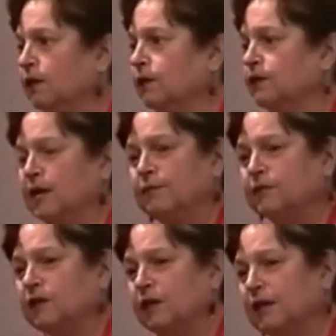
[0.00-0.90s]
the type of
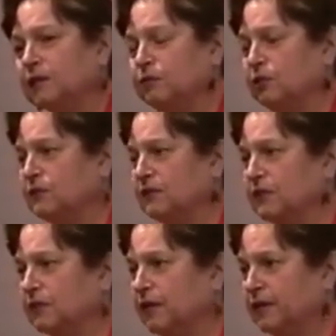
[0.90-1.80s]
collectibles
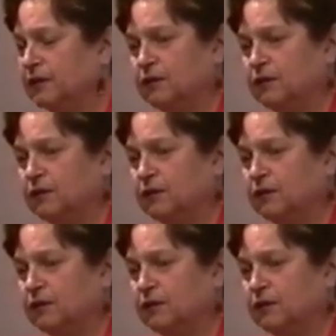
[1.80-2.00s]
that